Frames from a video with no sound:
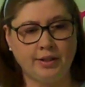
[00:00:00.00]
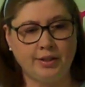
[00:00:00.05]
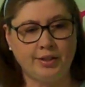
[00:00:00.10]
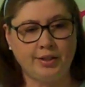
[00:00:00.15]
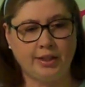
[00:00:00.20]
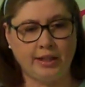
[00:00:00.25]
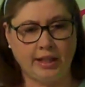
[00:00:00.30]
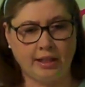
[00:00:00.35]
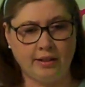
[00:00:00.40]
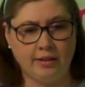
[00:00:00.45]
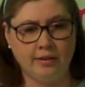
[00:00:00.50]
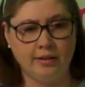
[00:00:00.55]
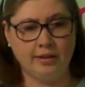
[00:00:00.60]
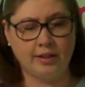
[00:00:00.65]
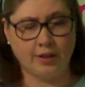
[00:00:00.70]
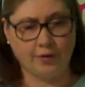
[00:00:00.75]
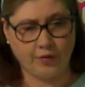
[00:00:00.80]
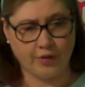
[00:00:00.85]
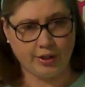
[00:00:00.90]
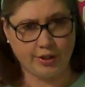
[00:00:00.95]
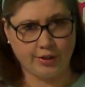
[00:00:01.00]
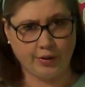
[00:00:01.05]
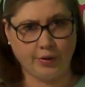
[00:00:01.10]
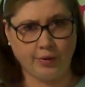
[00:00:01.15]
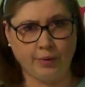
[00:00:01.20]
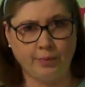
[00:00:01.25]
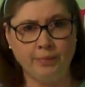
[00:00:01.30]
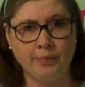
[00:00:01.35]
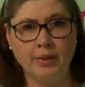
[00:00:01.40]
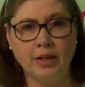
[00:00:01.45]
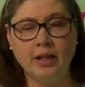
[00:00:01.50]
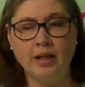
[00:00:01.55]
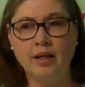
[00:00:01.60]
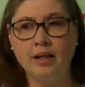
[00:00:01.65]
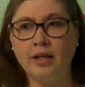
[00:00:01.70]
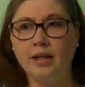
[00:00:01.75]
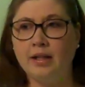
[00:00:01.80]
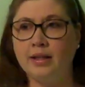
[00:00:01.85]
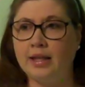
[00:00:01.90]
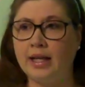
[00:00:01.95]
the C. difficile
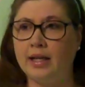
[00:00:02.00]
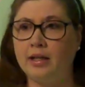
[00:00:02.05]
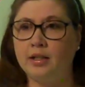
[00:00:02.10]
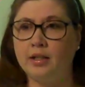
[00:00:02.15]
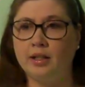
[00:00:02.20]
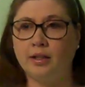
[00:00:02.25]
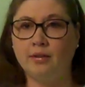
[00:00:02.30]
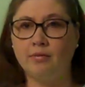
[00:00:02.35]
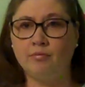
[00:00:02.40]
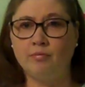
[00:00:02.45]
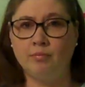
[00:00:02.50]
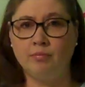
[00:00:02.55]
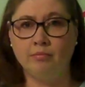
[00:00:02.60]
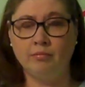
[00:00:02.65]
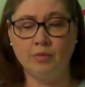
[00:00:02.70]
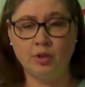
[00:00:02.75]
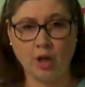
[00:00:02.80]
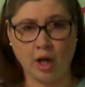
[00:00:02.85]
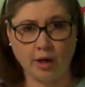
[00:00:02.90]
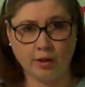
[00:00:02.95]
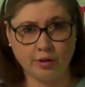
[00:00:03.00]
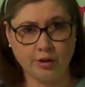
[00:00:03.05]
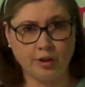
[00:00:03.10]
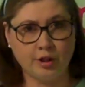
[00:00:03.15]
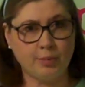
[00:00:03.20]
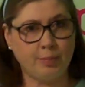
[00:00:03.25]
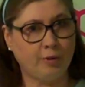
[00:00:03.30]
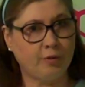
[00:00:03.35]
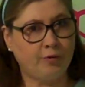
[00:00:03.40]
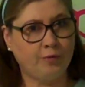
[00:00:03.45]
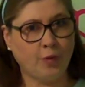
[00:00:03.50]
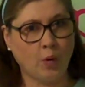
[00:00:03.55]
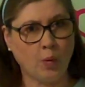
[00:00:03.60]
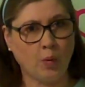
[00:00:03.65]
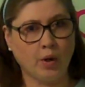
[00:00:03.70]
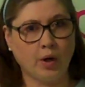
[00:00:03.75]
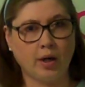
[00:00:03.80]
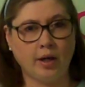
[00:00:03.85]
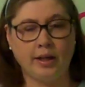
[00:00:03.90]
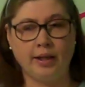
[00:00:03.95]
thing to doctors
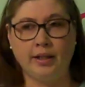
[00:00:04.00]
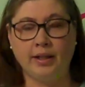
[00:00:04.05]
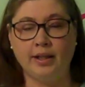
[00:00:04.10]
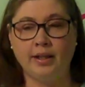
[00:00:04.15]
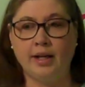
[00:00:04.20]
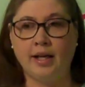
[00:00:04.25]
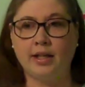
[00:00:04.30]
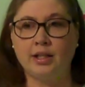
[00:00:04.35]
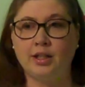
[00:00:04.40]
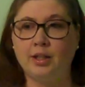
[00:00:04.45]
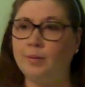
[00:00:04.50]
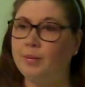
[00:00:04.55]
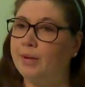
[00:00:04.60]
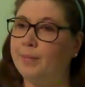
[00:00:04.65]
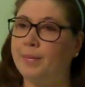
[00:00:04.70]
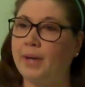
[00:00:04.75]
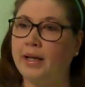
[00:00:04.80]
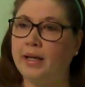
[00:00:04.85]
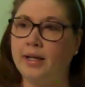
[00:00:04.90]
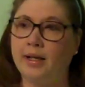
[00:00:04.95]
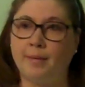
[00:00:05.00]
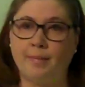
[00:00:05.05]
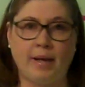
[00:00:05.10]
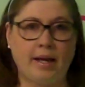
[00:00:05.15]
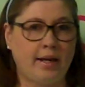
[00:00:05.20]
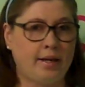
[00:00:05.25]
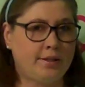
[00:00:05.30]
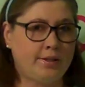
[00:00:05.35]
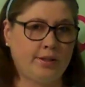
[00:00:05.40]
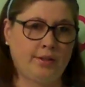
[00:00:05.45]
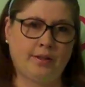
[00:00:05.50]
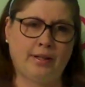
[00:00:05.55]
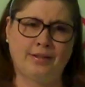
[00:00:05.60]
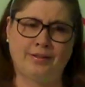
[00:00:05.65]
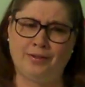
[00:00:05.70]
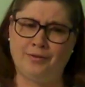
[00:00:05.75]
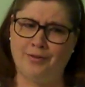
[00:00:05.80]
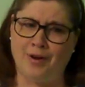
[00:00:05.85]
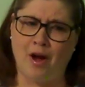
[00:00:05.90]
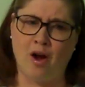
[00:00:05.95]
before in connection with my MS, and they
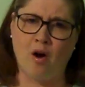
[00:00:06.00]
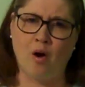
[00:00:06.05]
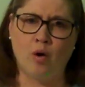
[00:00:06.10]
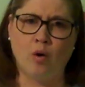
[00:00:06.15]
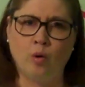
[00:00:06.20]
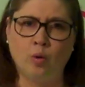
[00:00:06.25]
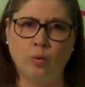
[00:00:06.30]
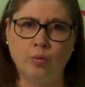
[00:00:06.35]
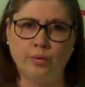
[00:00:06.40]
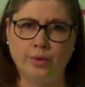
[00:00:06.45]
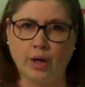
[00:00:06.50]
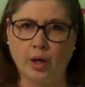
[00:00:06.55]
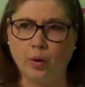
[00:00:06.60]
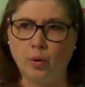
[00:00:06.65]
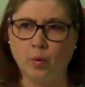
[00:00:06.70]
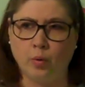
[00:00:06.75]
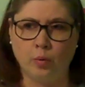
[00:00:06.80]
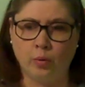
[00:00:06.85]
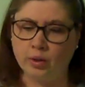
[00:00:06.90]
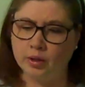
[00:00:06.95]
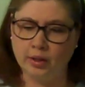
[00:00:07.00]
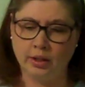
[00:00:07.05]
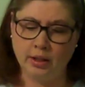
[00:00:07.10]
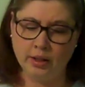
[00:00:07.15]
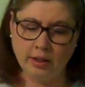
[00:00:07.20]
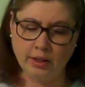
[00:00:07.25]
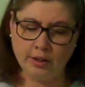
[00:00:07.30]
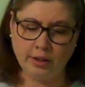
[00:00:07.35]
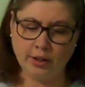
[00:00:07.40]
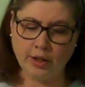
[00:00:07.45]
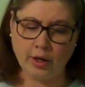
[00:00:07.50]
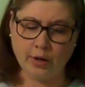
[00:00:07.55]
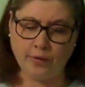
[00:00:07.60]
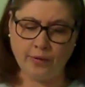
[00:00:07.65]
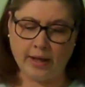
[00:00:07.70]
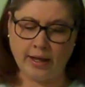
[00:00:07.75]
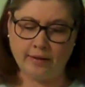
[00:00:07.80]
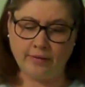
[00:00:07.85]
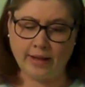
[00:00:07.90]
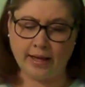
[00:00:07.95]
said, no,
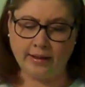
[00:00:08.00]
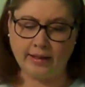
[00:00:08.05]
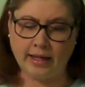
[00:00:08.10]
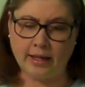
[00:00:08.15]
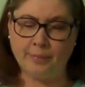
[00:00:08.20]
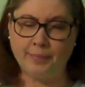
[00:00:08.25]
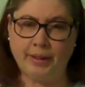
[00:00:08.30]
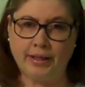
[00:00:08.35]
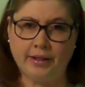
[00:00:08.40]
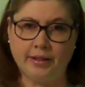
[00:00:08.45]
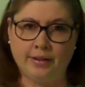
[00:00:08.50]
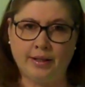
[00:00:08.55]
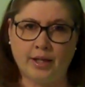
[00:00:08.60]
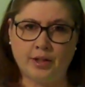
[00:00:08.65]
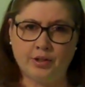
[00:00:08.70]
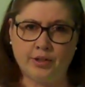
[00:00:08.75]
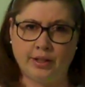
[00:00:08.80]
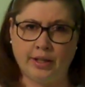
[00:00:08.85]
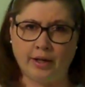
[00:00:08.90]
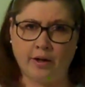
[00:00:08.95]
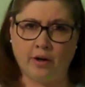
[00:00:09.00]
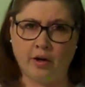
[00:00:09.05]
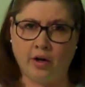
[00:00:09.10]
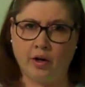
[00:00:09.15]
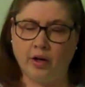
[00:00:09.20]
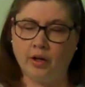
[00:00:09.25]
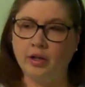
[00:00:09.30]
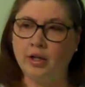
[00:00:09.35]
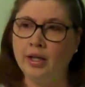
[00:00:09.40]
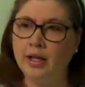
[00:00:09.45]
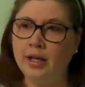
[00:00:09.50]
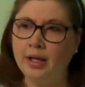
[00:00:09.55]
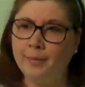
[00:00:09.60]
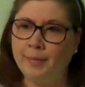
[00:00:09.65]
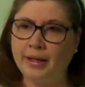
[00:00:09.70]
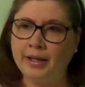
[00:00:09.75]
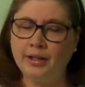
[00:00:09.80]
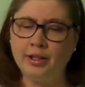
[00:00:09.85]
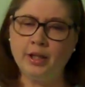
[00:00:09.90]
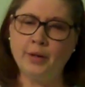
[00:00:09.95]
that can't be a connection at all.
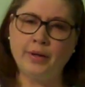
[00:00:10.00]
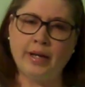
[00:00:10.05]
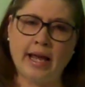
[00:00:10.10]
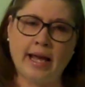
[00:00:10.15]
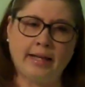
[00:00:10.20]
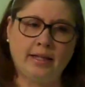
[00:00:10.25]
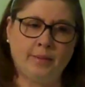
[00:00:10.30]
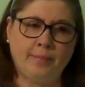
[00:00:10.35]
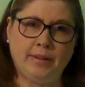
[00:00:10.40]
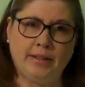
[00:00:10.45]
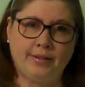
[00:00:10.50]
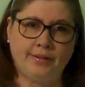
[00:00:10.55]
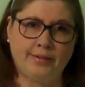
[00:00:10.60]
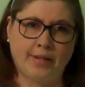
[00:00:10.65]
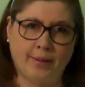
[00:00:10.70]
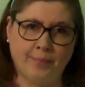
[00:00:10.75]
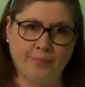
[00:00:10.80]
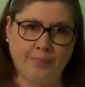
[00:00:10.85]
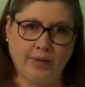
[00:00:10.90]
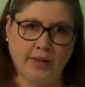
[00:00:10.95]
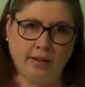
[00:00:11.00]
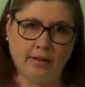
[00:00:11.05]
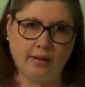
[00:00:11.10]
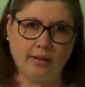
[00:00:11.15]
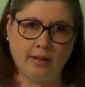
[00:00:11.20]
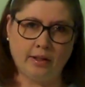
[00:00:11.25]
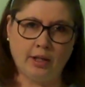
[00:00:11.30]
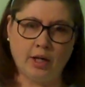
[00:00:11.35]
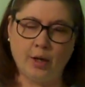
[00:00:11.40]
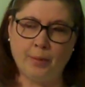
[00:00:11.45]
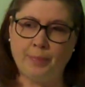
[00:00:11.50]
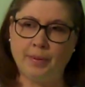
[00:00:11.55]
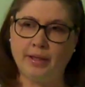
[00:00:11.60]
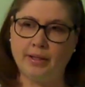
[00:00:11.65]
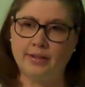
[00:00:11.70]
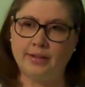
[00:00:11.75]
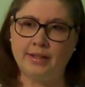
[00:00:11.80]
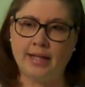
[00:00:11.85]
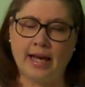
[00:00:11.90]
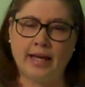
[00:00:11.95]
But I knew it had to be something,
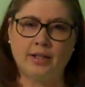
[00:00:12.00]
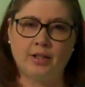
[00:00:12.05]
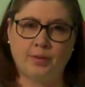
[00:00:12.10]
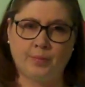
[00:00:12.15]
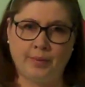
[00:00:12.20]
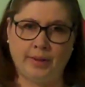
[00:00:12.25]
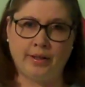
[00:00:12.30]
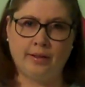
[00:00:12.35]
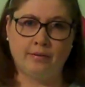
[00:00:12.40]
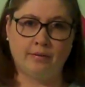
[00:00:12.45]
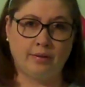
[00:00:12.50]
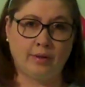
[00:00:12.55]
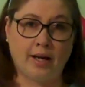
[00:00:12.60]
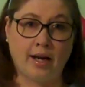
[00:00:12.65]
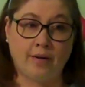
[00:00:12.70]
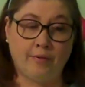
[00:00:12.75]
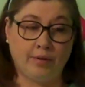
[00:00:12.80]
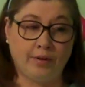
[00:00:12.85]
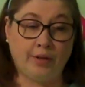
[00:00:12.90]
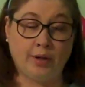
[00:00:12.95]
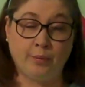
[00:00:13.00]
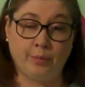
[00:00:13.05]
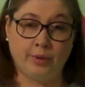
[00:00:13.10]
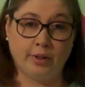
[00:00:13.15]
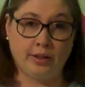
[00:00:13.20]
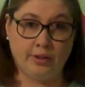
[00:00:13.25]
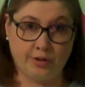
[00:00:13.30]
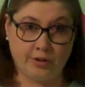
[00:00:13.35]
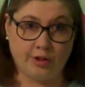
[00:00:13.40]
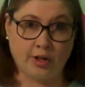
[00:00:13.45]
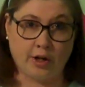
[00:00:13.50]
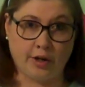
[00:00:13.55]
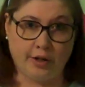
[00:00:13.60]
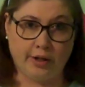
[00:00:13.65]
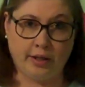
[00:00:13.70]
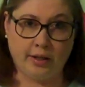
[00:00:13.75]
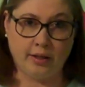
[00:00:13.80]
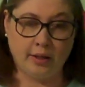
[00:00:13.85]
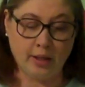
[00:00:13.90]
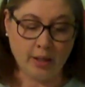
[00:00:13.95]
because that's when everything really
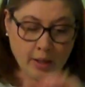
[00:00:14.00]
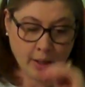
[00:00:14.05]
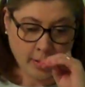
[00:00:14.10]
started,